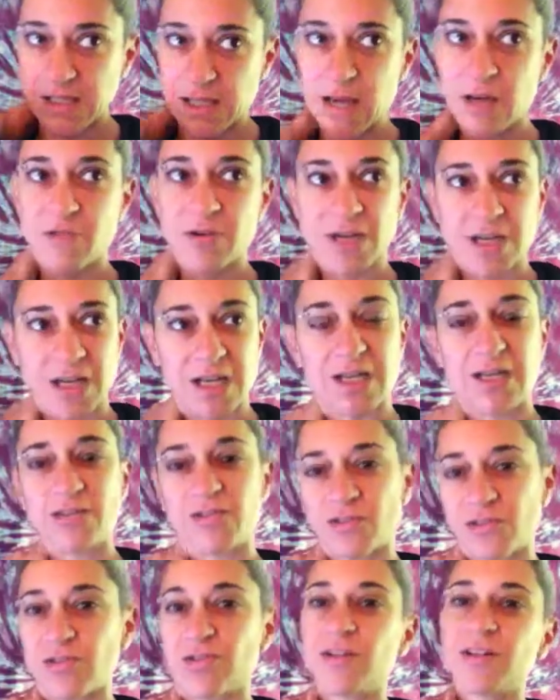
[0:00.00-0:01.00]
sacred
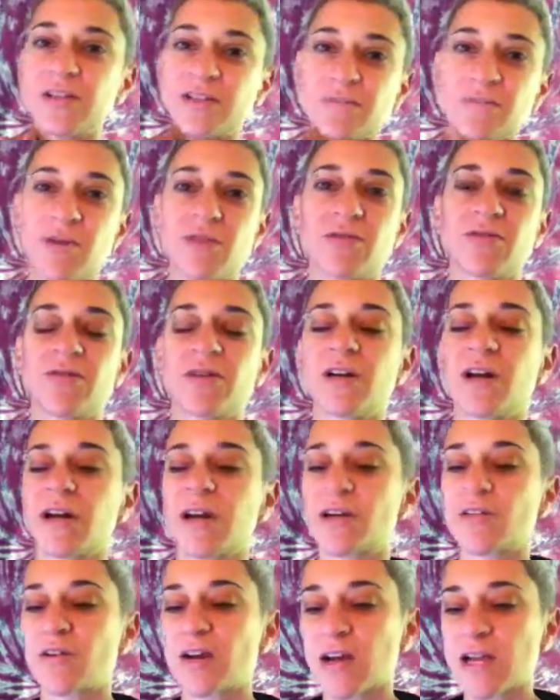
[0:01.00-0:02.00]
naked's journey to motherhood,
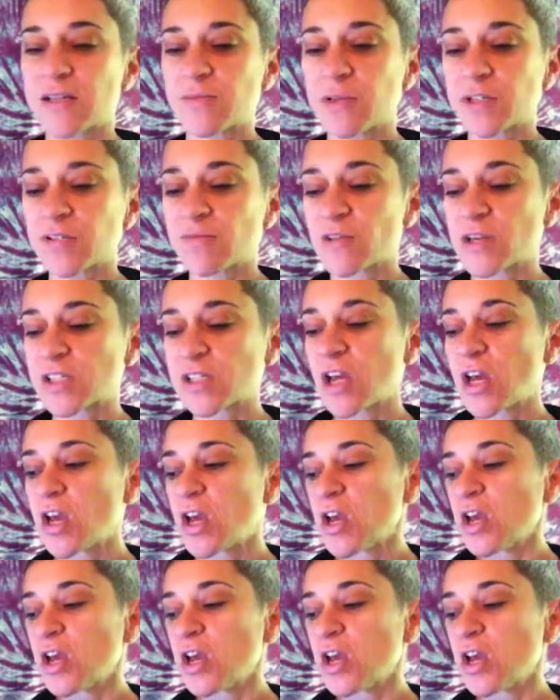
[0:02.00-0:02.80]
God, and orgasmic divorce.